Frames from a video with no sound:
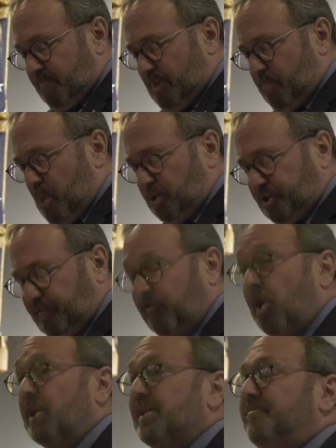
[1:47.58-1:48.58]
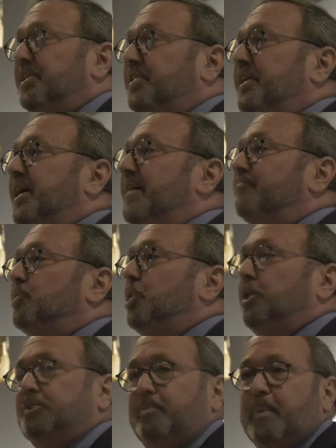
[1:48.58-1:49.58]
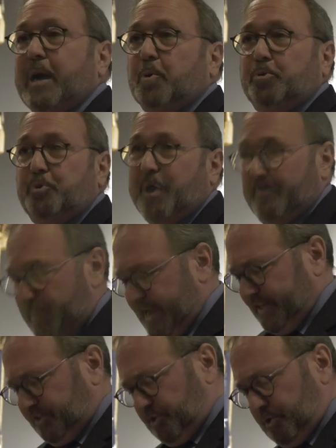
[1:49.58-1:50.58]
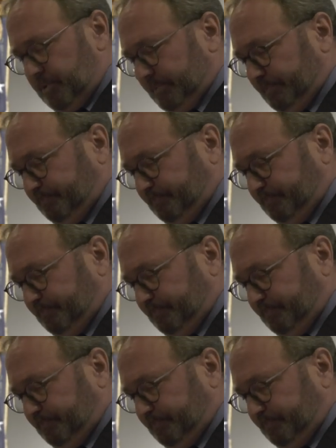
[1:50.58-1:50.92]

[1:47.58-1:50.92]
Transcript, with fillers: But most of all, everything I've learned about you, Ambassador,